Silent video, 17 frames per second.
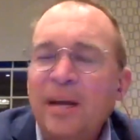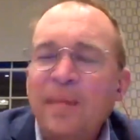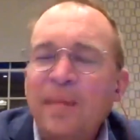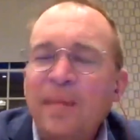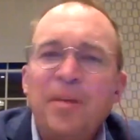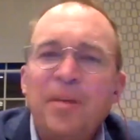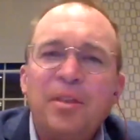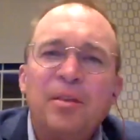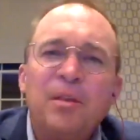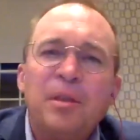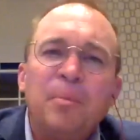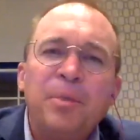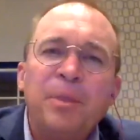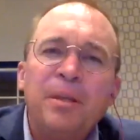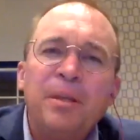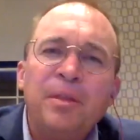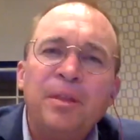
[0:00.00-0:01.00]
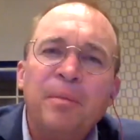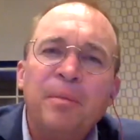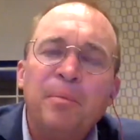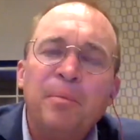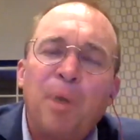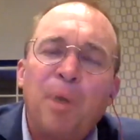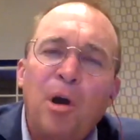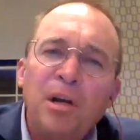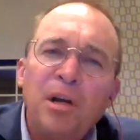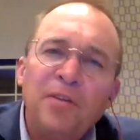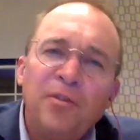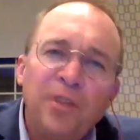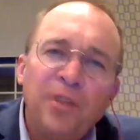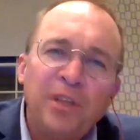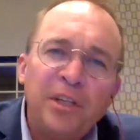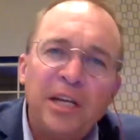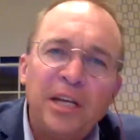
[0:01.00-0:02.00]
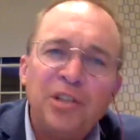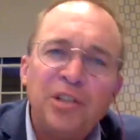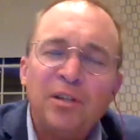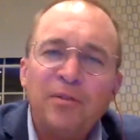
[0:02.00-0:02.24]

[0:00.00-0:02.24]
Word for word: the, the, the, the party affiliation